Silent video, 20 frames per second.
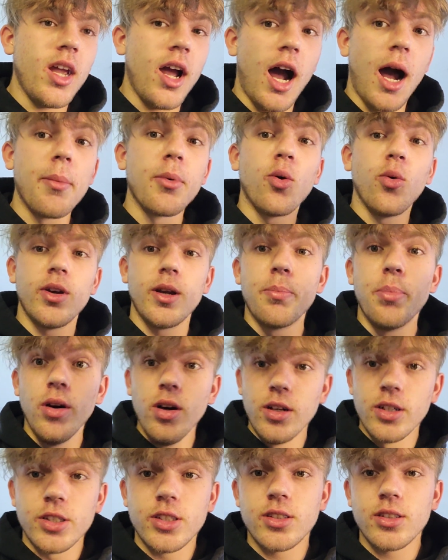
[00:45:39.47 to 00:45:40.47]
I'm going to
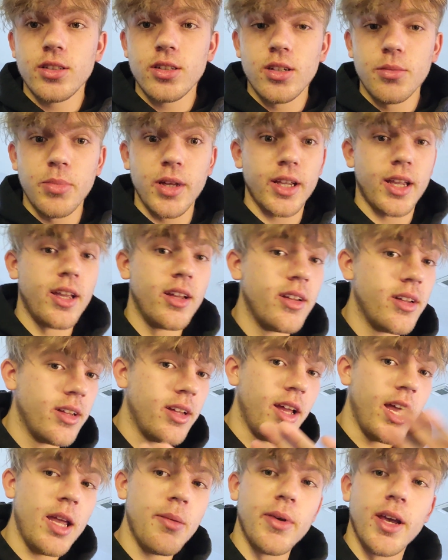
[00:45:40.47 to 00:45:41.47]
push. Like,
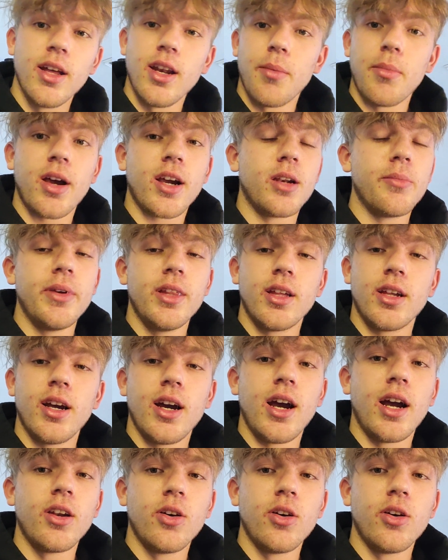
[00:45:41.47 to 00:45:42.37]
hey man, I'm not gonna be the guy.